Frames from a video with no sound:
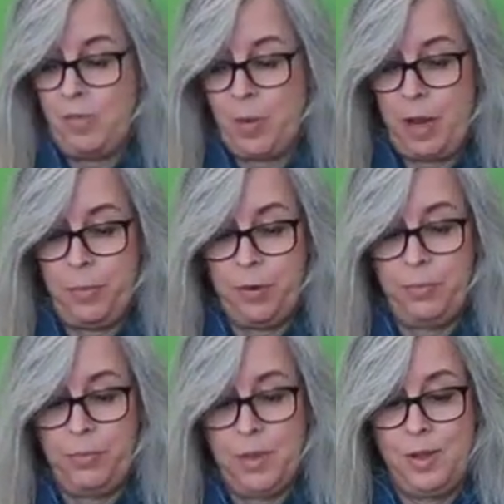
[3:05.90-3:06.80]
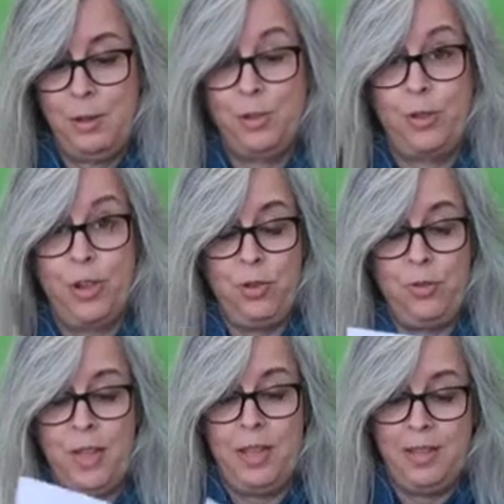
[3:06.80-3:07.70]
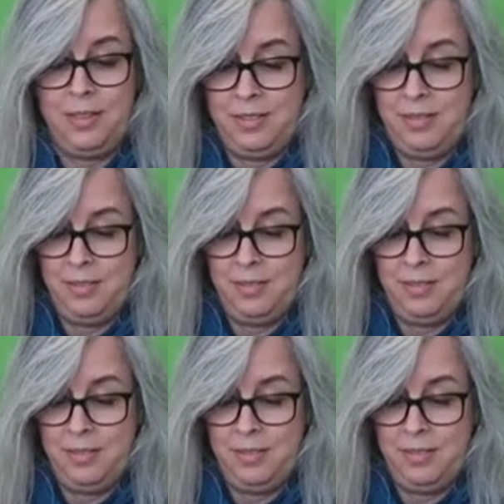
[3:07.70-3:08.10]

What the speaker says: the paper. So then you cut,